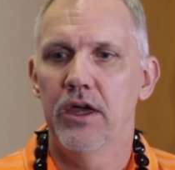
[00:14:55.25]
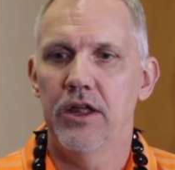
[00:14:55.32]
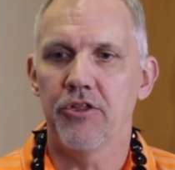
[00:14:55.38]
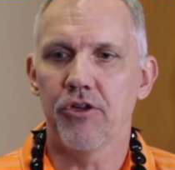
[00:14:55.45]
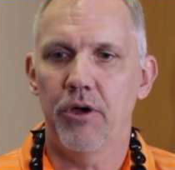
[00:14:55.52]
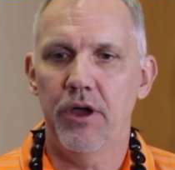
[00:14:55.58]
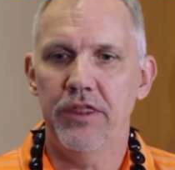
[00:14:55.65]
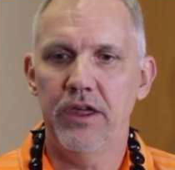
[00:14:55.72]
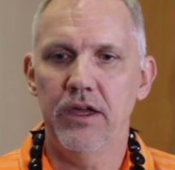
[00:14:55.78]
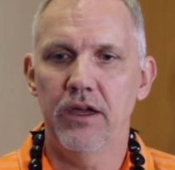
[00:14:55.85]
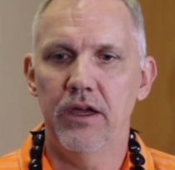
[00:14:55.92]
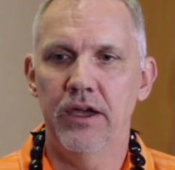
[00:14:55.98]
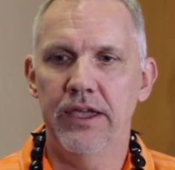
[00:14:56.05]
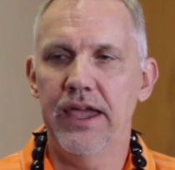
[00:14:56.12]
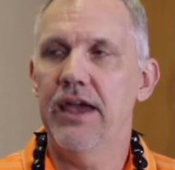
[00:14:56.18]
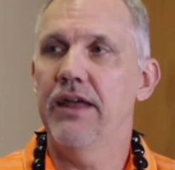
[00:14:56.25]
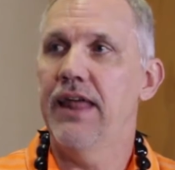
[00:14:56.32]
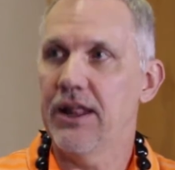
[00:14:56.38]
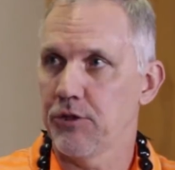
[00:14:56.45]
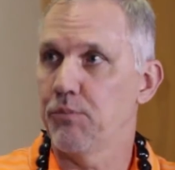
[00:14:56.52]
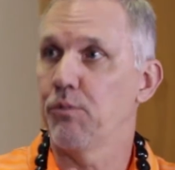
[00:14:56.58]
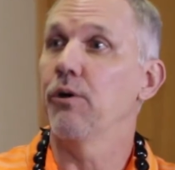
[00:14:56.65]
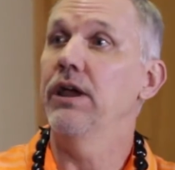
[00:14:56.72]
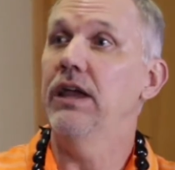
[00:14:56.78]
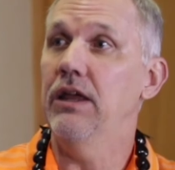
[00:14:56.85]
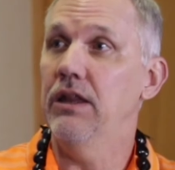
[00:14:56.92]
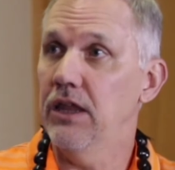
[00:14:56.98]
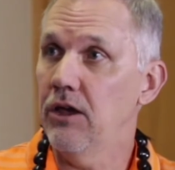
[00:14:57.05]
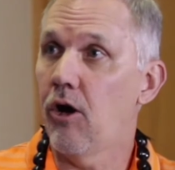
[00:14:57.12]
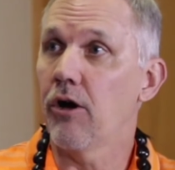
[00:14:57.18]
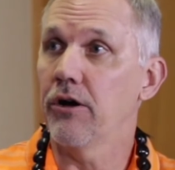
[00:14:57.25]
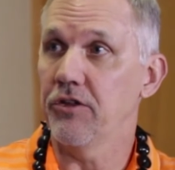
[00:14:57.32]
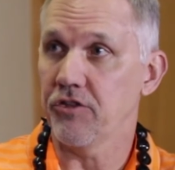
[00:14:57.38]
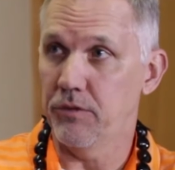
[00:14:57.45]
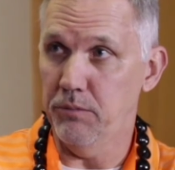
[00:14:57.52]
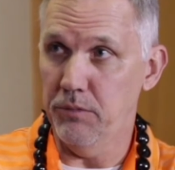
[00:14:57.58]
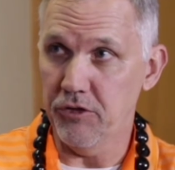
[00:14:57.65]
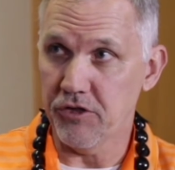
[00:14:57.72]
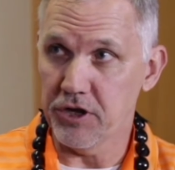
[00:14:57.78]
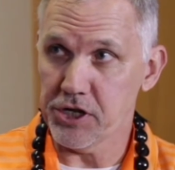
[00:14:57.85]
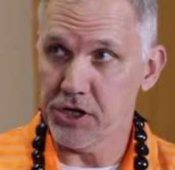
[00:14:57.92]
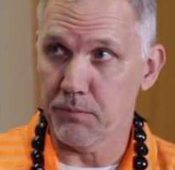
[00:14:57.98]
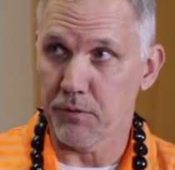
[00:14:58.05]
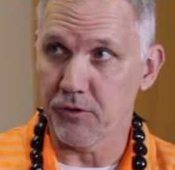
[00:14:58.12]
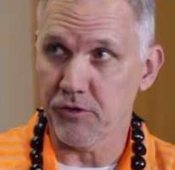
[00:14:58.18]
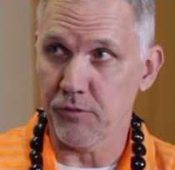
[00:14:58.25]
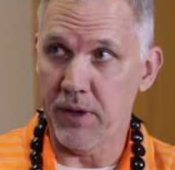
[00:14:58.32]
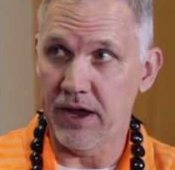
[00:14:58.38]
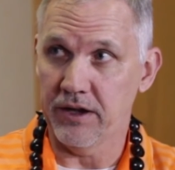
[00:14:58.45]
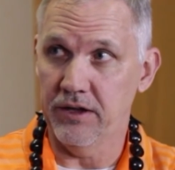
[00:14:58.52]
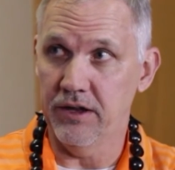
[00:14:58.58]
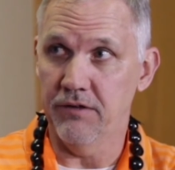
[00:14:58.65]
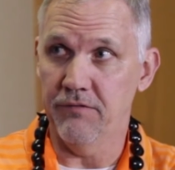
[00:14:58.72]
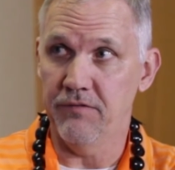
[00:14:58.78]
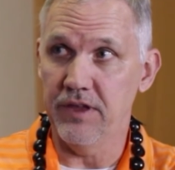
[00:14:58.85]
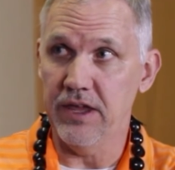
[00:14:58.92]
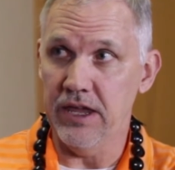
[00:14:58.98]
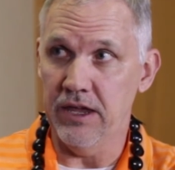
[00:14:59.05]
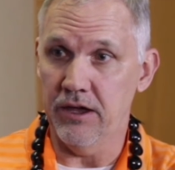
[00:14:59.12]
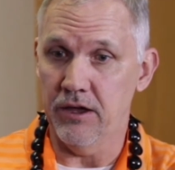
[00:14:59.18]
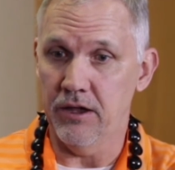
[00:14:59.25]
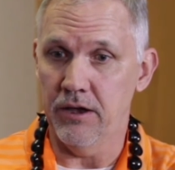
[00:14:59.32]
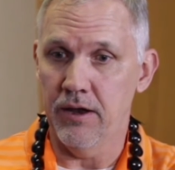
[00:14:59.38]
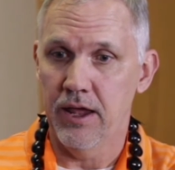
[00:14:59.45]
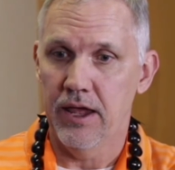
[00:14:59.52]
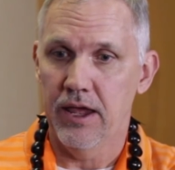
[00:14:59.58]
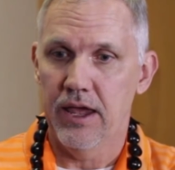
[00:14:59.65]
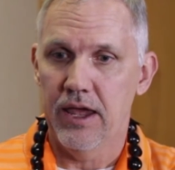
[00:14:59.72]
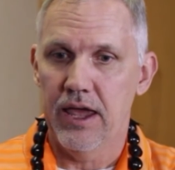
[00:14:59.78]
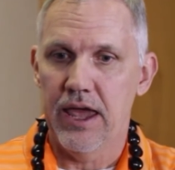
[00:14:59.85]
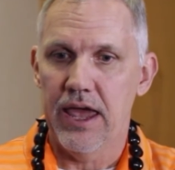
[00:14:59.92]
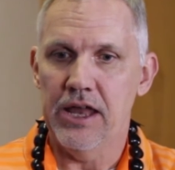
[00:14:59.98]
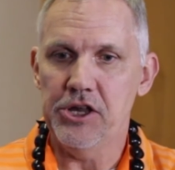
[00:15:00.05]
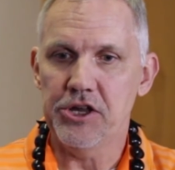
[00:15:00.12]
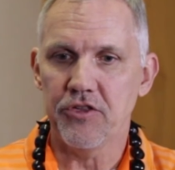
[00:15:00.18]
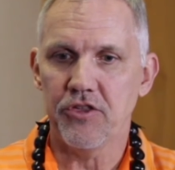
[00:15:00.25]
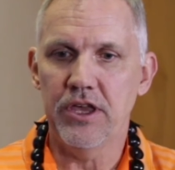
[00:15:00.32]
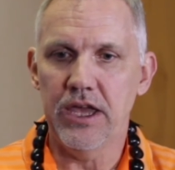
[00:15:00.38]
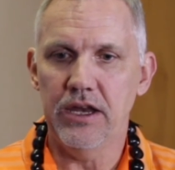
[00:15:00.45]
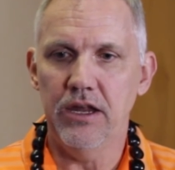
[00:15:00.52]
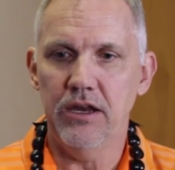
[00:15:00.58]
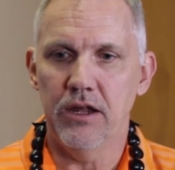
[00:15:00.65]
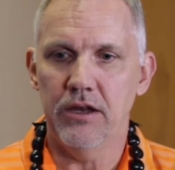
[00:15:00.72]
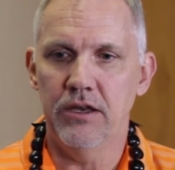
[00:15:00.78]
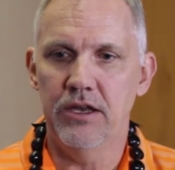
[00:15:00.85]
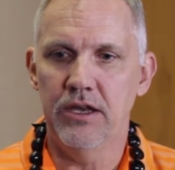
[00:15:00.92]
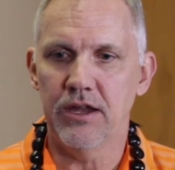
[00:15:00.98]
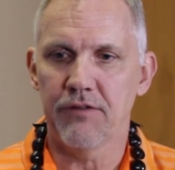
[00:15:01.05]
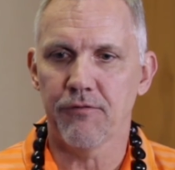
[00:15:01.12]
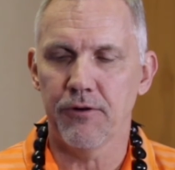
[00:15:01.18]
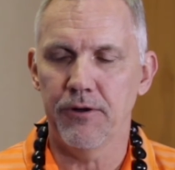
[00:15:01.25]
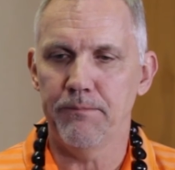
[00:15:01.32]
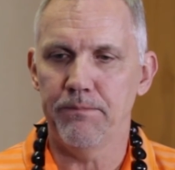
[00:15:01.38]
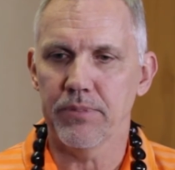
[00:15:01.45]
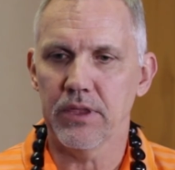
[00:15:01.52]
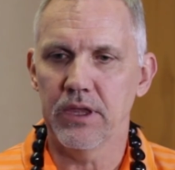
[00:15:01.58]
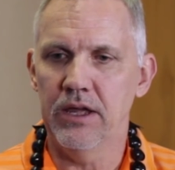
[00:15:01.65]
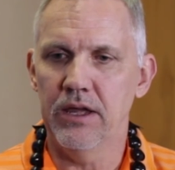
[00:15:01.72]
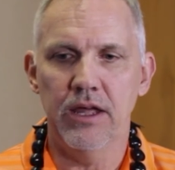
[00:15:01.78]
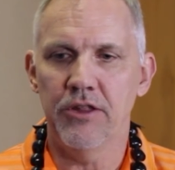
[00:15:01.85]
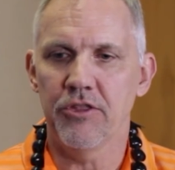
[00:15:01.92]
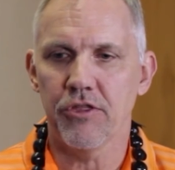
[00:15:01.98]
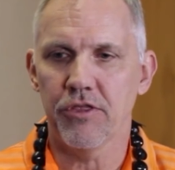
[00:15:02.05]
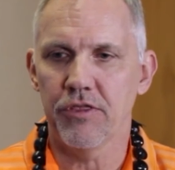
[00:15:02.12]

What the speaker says: And so I think, again, that's bringing the artist and musician perspective in and just getting a different, it's